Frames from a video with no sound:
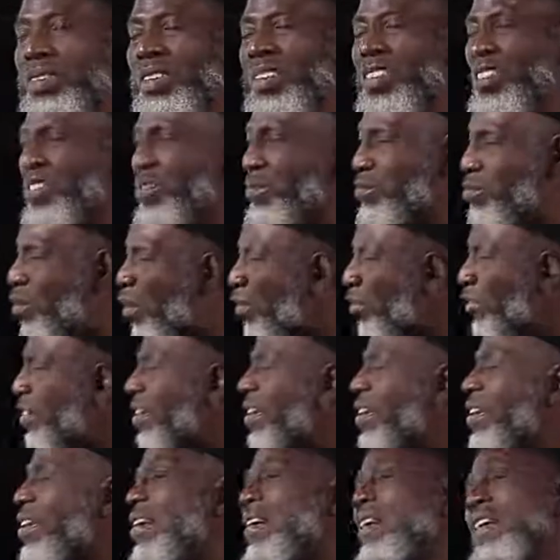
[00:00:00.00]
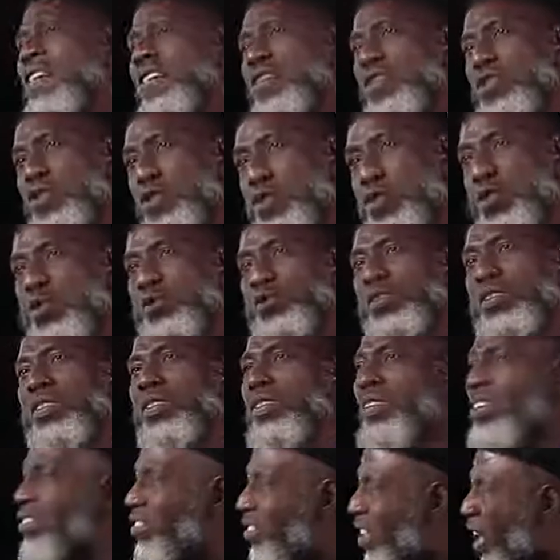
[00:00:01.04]
It's mostly used,
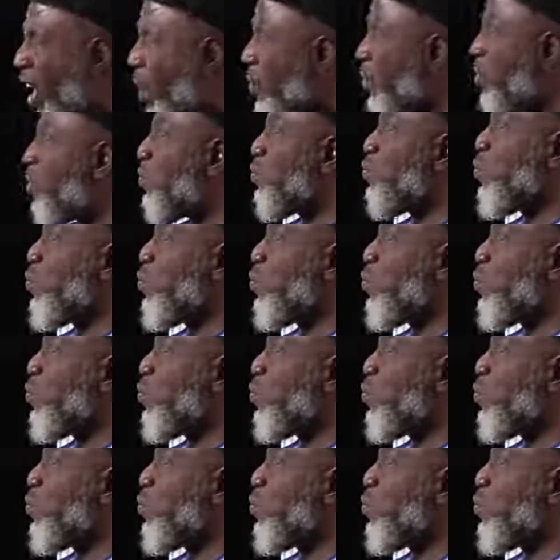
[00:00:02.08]
this term is